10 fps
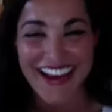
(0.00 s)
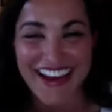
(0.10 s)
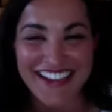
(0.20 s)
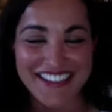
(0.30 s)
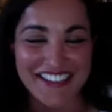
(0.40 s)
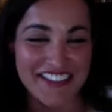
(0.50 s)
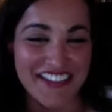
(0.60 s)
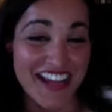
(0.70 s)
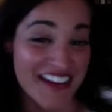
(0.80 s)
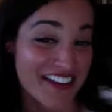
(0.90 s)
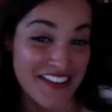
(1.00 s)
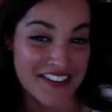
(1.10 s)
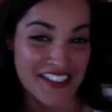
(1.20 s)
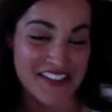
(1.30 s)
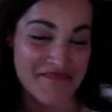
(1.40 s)
So yeah, no, I would
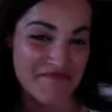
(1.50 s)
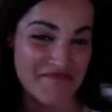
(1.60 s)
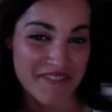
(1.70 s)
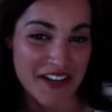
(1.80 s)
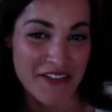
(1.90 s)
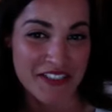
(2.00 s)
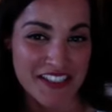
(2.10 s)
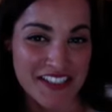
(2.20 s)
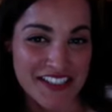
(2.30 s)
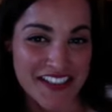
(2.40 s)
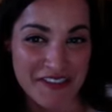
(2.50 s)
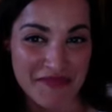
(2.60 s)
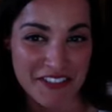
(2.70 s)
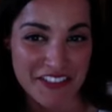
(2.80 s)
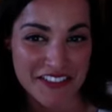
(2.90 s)
just tell them
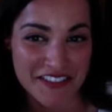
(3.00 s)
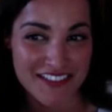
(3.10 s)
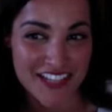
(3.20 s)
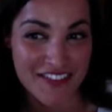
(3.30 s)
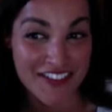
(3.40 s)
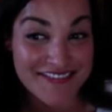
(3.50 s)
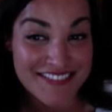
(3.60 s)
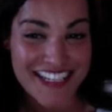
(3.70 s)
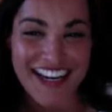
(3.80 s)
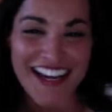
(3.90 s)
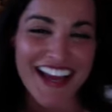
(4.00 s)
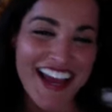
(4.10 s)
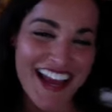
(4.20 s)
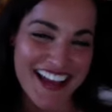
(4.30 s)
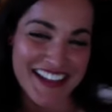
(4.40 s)
to dive in.
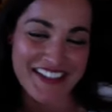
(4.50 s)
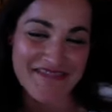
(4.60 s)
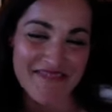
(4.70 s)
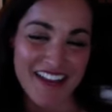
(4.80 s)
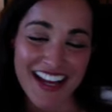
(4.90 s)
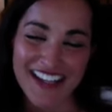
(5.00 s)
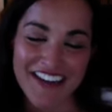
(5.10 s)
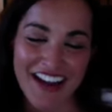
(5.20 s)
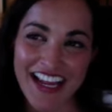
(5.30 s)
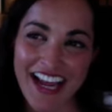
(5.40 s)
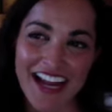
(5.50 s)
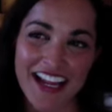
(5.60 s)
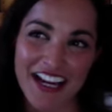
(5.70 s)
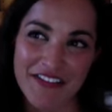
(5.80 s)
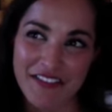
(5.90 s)
I don't know. I
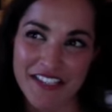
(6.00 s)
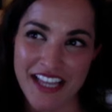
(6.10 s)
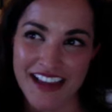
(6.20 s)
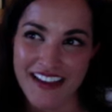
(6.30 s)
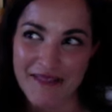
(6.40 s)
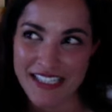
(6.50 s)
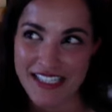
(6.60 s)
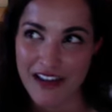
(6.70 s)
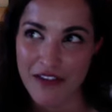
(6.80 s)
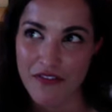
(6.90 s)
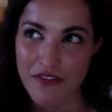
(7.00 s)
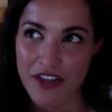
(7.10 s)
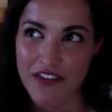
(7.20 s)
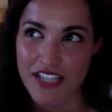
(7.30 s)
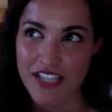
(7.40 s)
kind of set myself, if
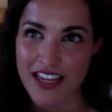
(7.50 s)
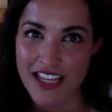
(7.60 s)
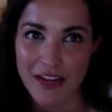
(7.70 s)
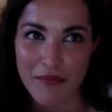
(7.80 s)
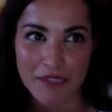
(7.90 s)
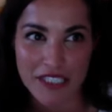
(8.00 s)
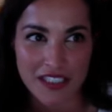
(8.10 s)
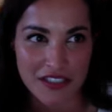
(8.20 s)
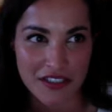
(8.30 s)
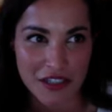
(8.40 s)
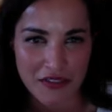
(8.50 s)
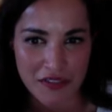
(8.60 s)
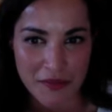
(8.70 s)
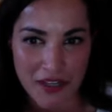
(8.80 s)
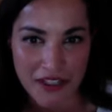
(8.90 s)
there's anything I'm particularly nervous
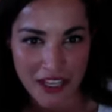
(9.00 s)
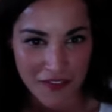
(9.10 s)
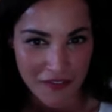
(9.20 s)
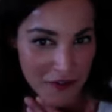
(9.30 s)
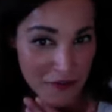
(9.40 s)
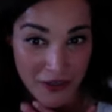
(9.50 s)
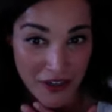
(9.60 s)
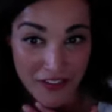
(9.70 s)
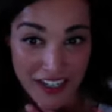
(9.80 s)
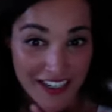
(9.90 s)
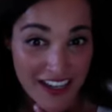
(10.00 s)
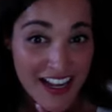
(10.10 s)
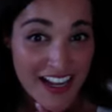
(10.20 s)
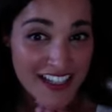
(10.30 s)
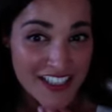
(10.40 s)
about in life or whatever, I
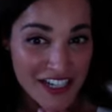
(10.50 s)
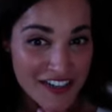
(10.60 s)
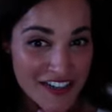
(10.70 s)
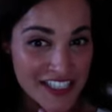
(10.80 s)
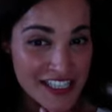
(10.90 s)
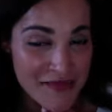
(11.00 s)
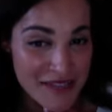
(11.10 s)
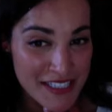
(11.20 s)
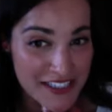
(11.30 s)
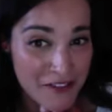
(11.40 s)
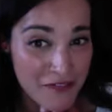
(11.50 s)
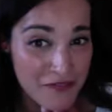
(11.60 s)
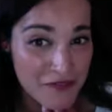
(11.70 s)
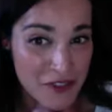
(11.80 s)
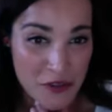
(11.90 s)
kind of generally set myself
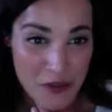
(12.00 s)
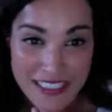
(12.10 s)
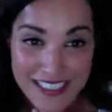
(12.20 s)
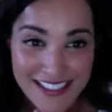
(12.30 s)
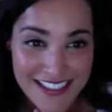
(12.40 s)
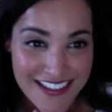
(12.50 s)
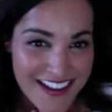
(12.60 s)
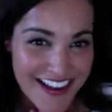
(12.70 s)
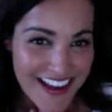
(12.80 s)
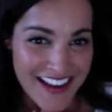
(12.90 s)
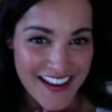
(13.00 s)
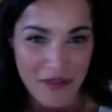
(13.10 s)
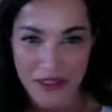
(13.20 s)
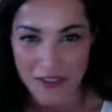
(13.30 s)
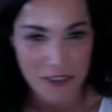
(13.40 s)
2 weeks,
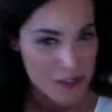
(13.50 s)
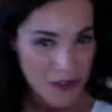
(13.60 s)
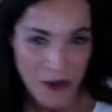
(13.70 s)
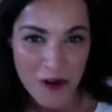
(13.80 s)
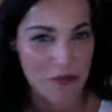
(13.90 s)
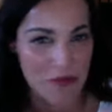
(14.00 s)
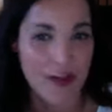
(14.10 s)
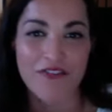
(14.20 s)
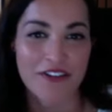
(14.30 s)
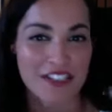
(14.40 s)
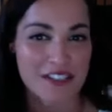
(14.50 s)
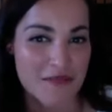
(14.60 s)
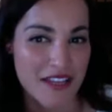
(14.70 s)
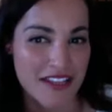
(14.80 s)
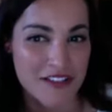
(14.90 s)
whether it's a new job or whatever it is,
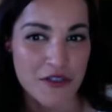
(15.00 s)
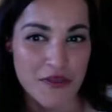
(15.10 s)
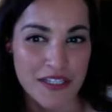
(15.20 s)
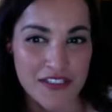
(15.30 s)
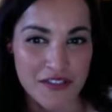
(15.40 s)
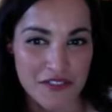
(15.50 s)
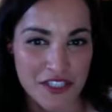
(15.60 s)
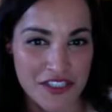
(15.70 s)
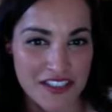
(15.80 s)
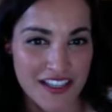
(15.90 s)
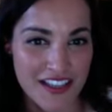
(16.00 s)
like 2 weeks of just